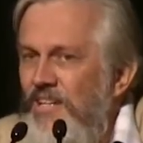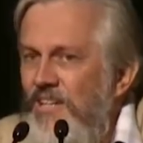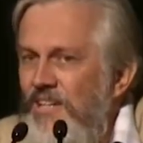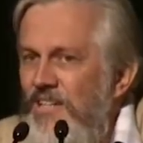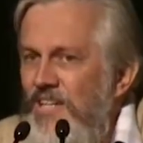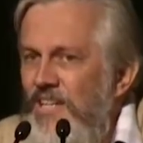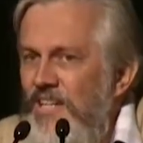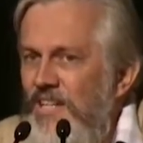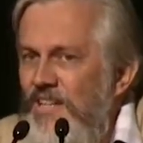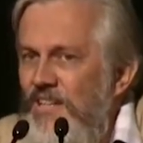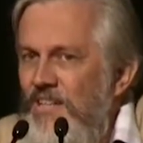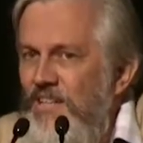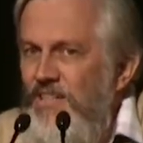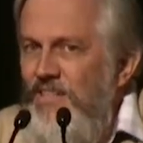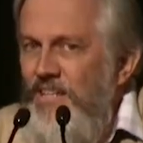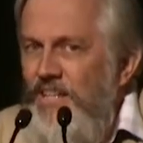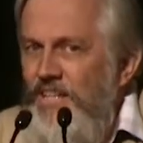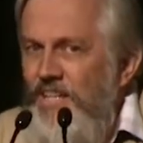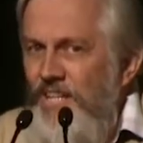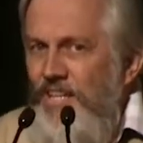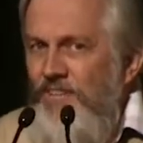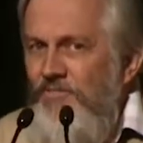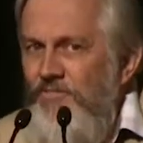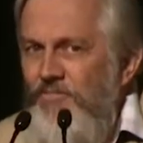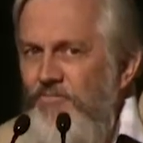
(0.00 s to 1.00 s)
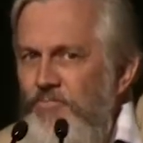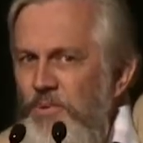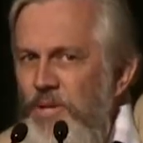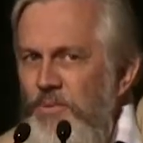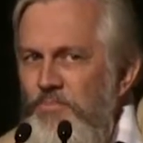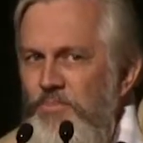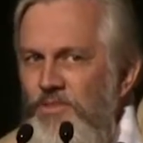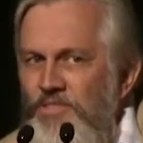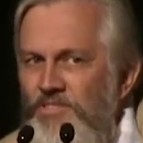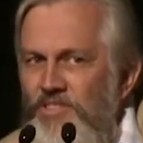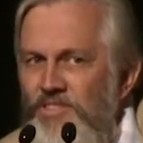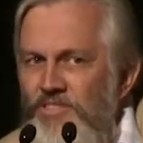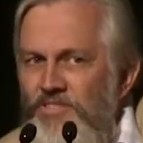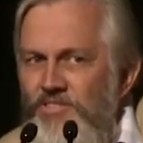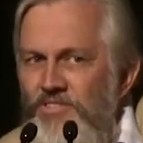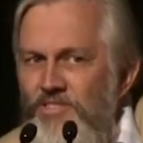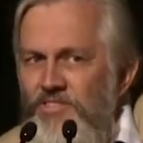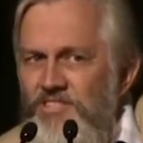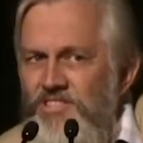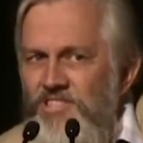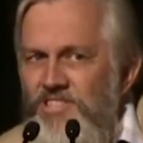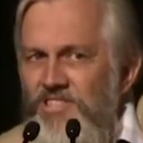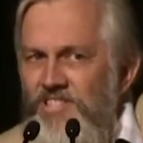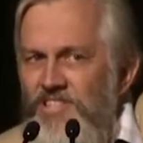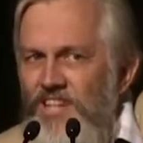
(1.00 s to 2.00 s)
If people
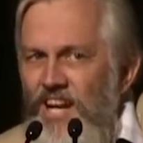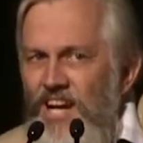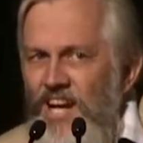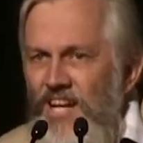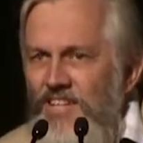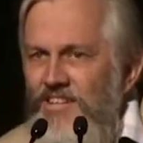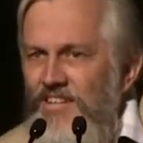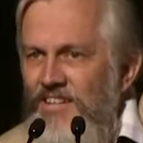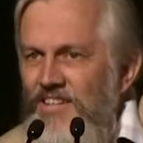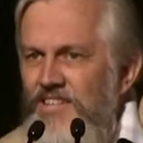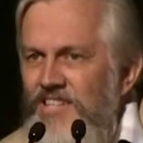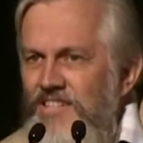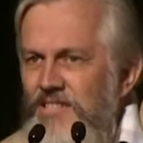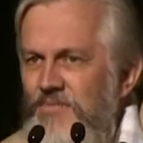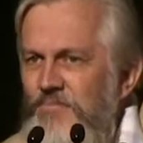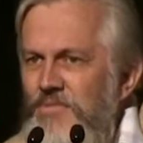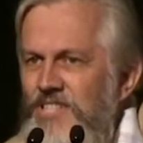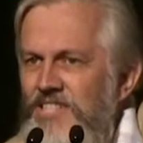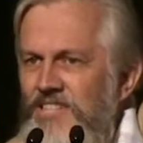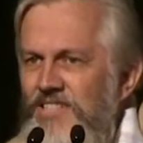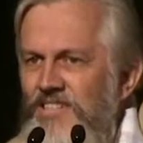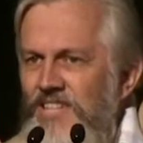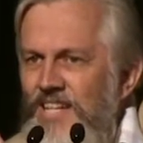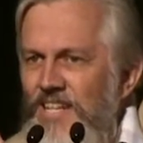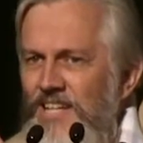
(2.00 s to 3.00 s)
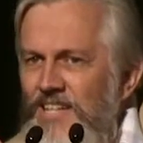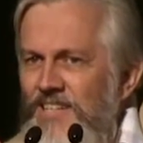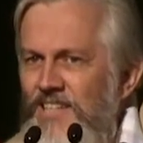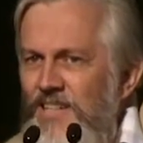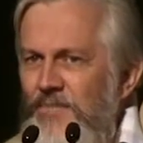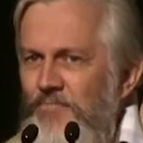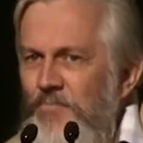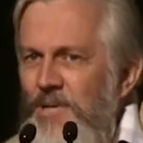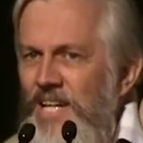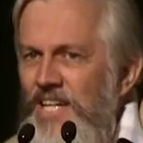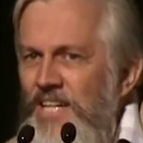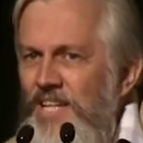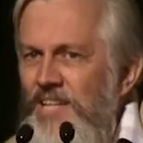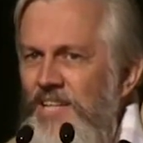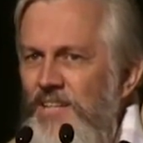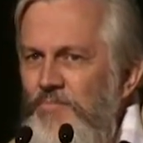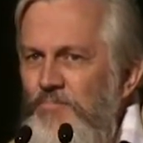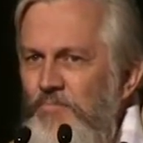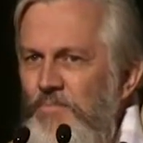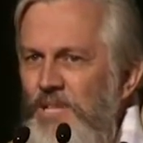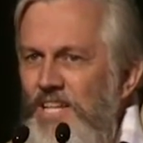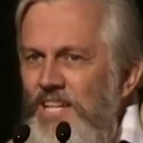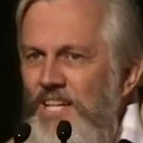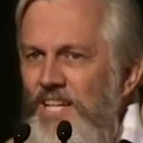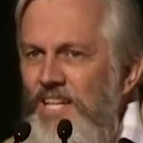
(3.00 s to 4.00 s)
just start, it is a mistake that many
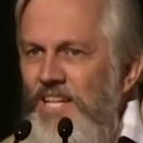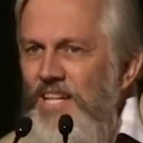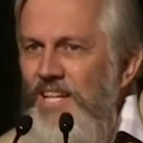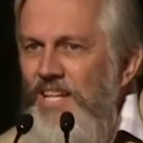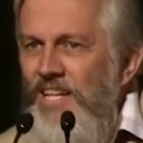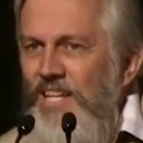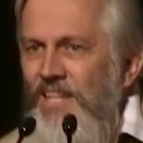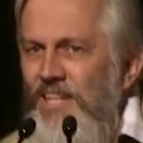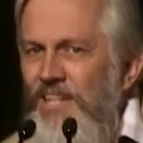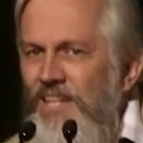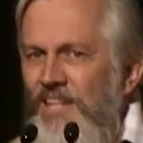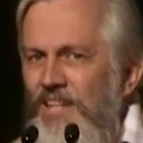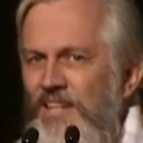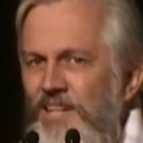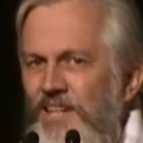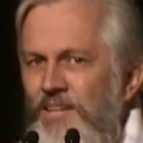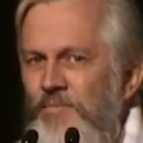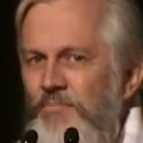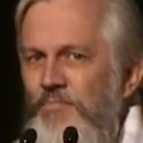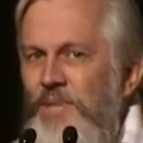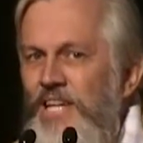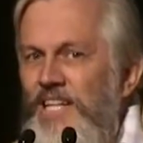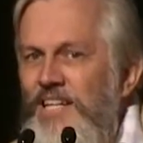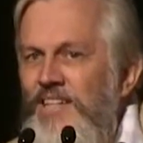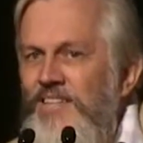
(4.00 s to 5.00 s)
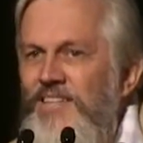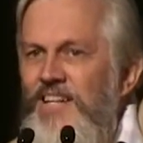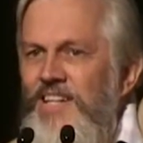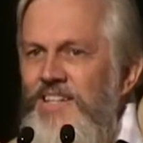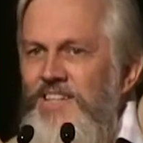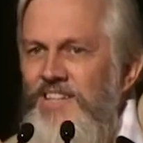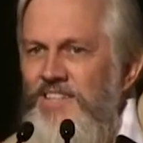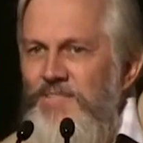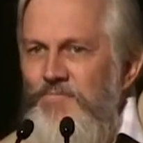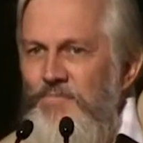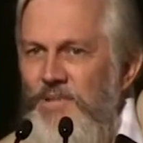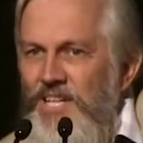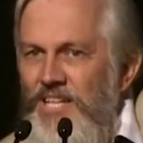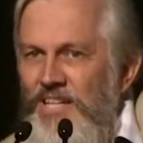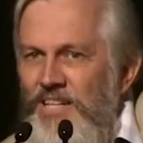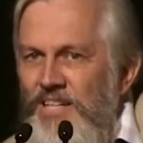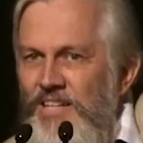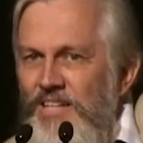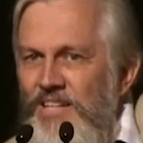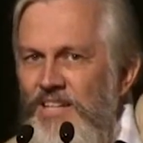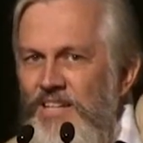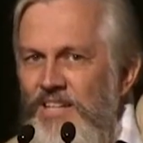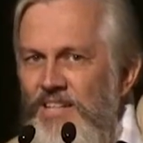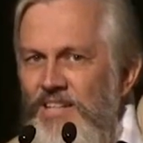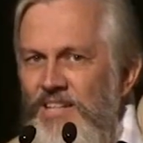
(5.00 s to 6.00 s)
beginning meditators
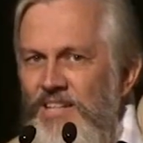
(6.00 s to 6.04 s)
make.